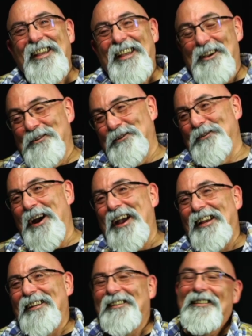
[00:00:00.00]
It was
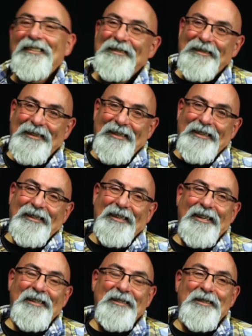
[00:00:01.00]
right.
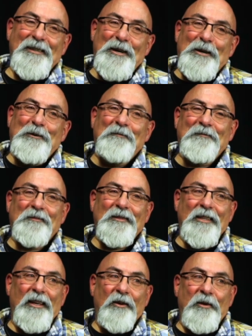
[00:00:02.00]
And so
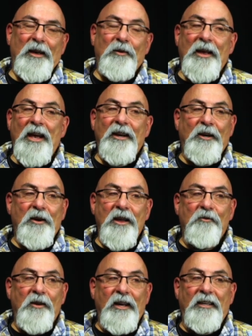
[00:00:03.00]
we had a
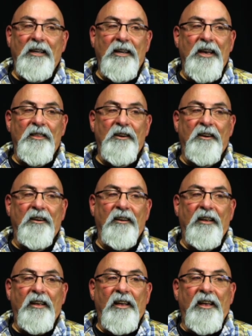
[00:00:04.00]
great week together,
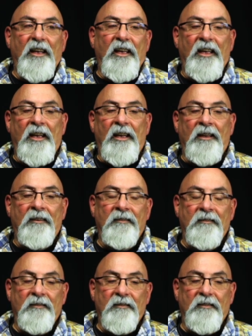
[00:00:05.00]

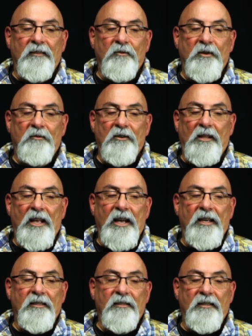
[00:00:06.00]
and we
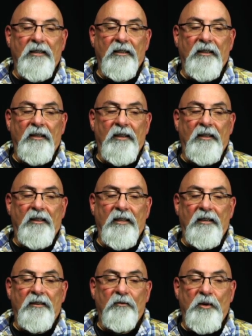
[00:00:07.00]
realized
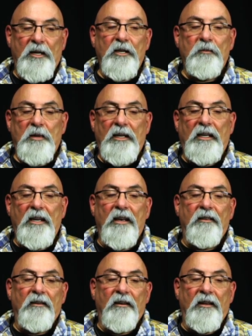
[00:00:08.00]
that we could be
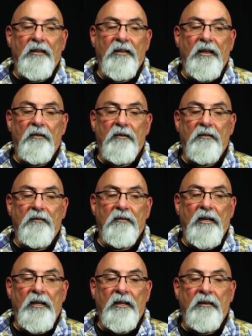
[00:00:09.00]
together,
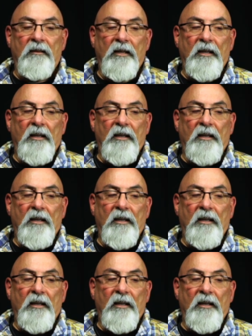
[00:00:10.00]
and